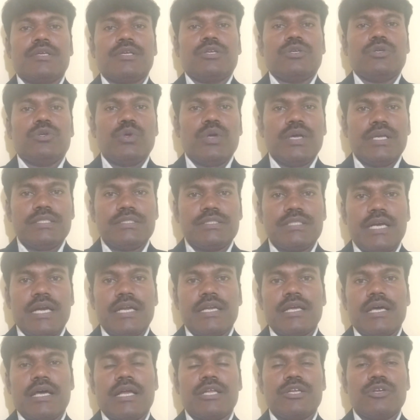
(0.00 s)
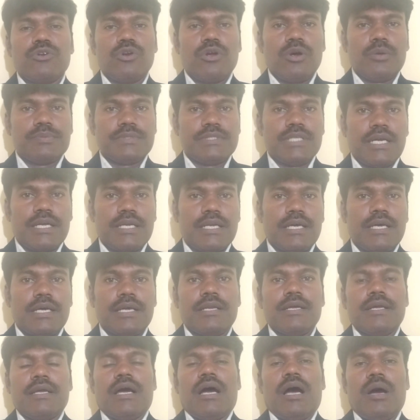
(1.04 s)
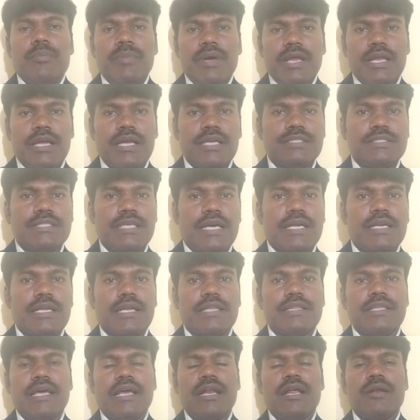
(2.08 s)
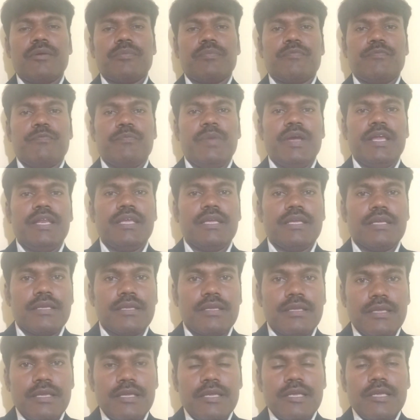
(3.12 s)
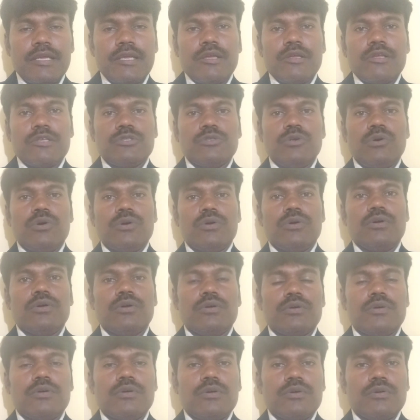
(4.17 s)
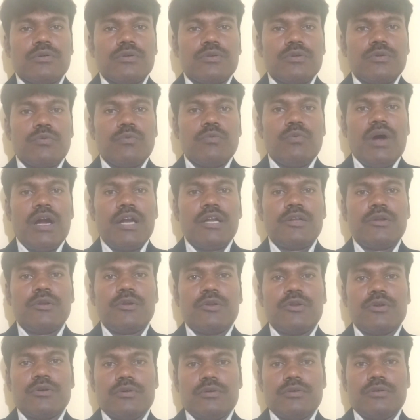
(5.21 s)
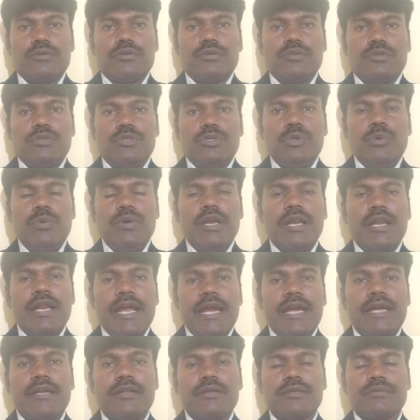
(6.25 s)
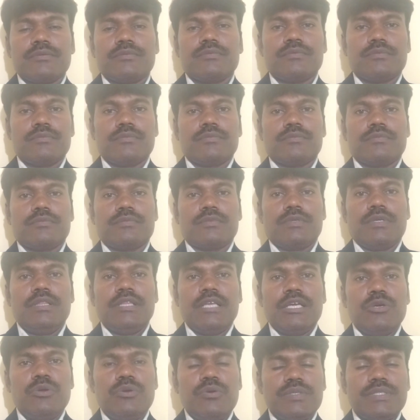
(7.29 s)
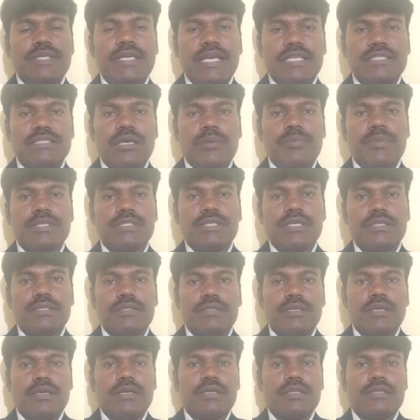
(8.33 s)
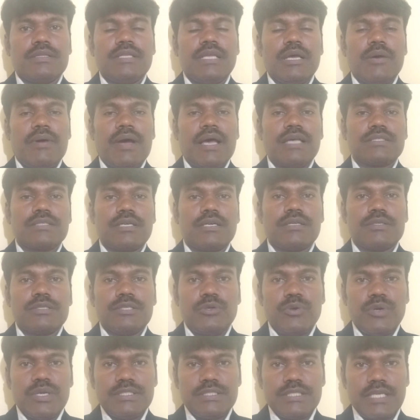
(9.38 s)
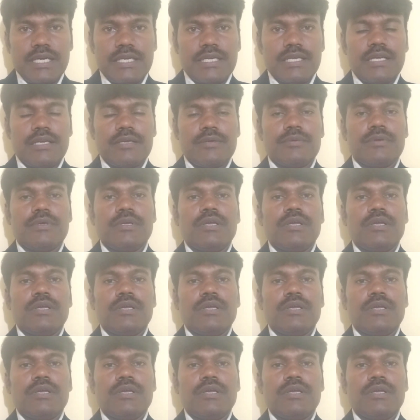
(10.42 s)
UN charter, Europe charter, American charter, there are many. So what you will write in the university examination, they have asked UN charter.